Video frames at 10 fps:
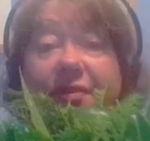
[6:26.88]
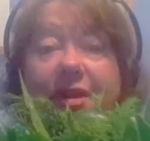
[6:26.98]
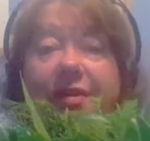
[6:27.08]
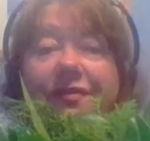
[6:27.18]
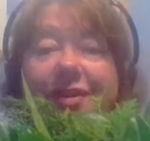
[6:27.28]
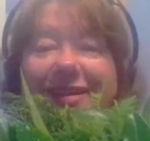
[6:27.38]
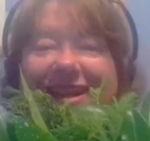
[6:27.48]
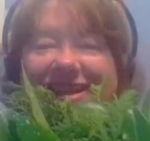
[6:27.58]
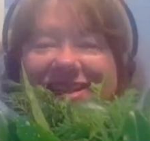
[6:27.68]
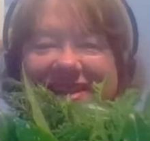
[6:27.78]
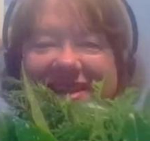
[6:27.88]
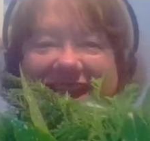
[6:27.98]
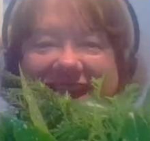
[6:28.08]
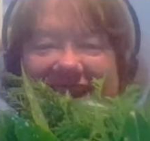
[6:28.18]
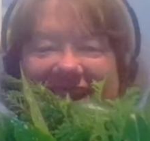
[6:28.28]
foliage in
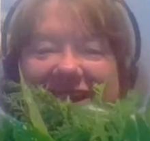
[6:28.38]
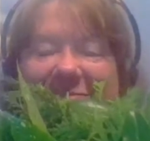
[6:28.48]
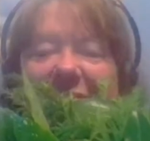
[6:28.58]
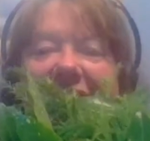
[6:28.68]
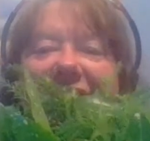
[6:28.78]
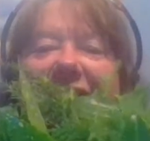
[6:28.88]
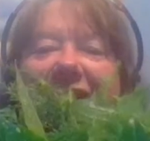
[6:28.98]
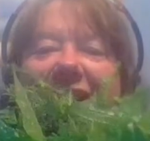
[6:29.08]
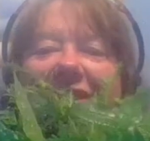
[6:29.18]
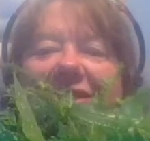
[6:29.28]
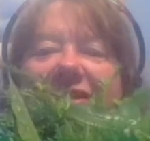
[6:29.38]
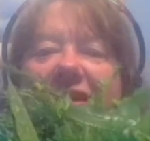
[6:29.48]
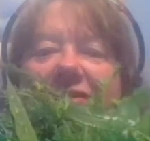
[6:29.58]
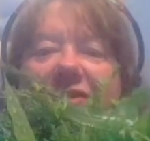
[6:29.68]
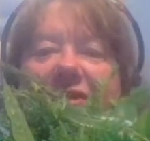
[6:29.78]
there, but it's
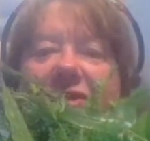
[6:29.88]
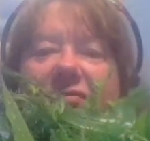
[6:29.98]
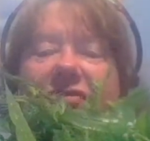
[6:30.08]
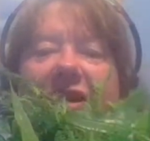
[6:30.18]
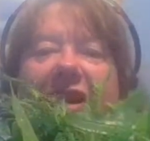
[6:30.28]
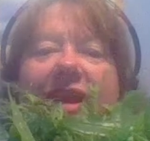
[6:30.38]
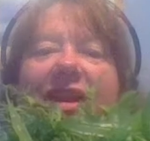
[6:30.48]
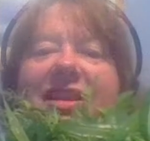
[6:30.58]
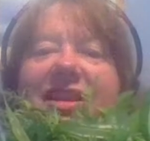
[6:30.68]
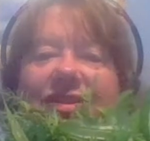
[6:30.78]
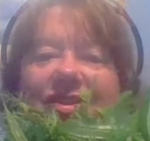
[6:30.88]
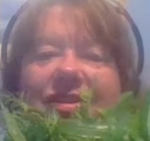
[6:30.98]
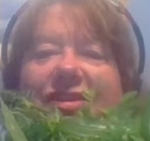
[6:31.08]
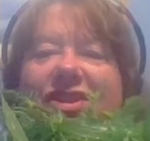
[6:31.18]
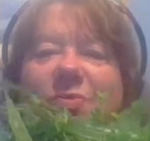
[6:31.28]
going to look really
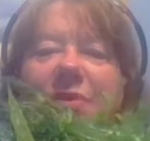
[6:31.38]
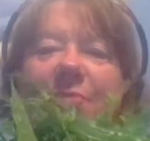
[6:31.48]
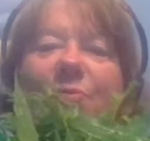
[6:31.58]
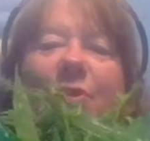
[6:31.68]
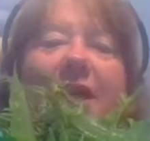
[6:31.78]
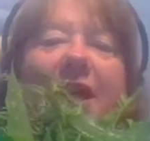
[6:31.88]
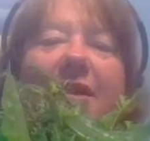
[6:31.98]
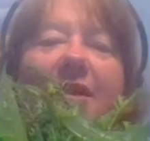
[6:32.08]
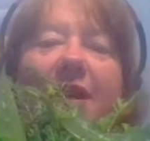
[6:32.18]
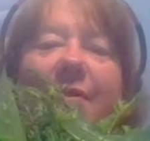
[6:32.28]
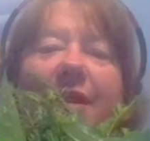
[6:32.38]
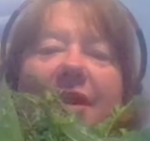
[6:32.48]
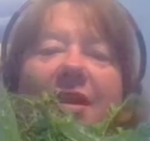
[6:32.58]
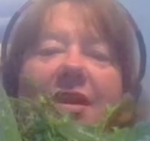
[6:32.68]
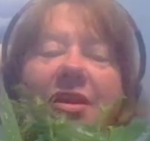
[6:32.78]
luscious when we get going
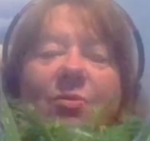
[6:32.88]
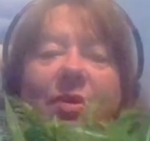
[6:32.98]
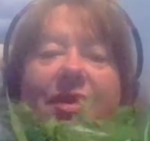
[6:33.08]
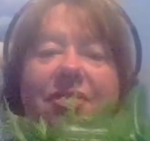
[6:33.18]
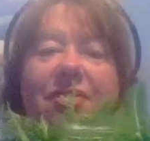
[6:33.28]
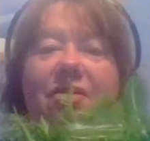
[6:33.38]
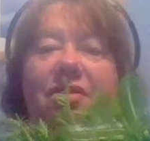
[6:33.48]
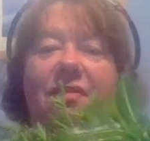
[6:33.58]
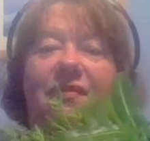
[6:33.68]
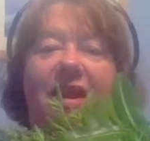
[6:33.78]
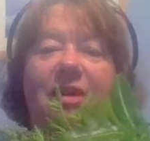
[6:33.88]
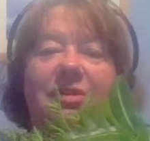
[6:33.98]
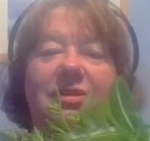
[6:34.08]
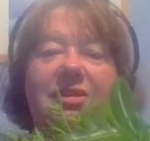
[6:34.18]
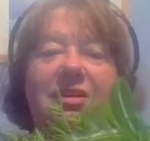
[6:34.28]
with the
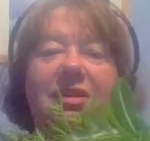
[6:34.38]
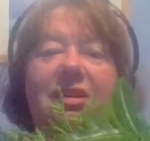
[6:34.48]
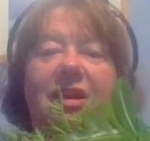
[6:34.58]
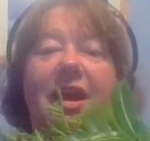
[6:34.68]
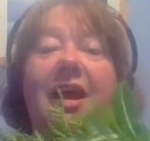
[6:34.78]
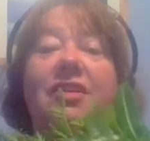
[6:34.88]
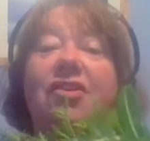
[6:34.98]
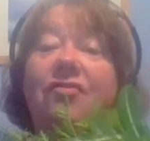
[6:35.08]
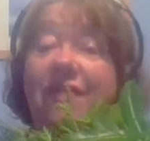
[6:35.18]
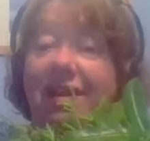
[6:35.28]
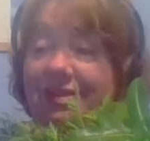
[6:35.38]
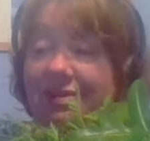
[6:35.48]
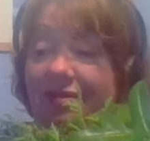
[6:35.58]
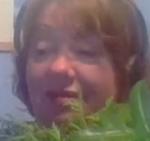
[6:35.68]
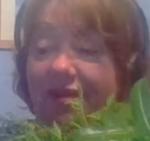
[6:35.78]
flowers and the rest
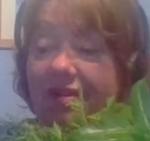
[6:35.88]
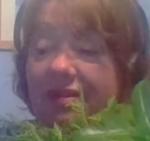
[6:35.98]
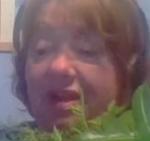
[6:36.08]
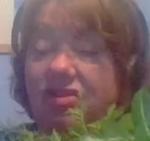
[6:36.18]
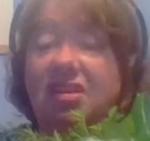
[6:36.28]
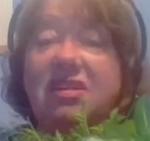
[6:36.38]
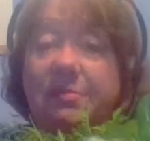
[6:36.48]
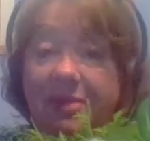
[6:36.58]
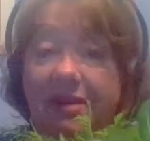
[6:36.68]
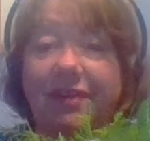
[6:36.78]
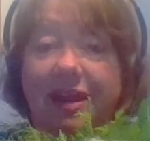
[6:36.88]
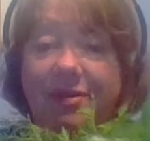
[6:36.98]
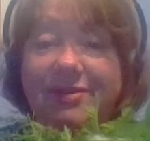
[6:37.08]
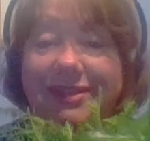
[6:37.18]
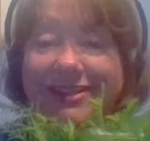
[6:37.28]
of the foliage. I did mean
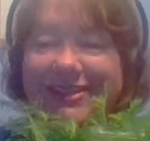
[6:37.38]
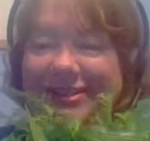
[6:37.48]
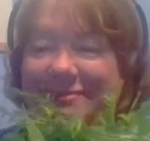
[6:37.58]
flowers that time.